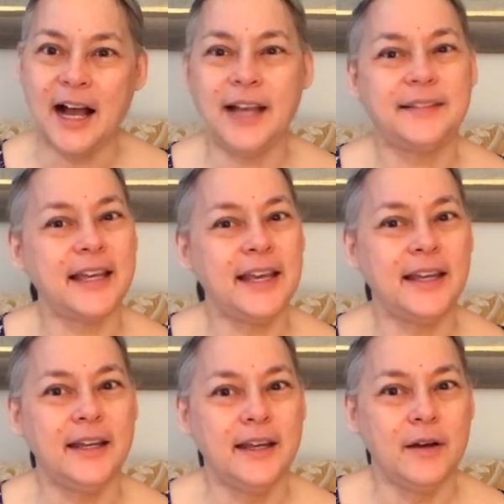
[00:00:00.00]
I
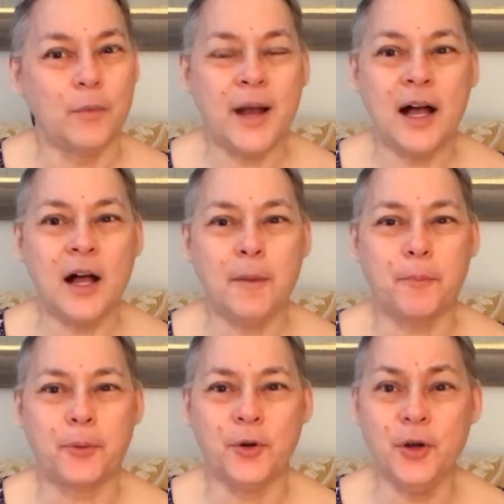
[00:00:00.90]
said,
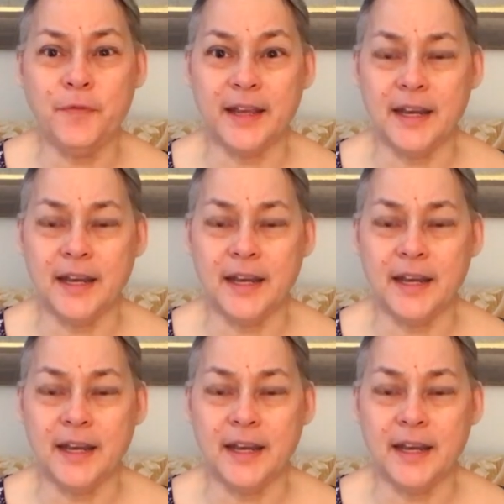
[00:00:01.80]
well, prove it.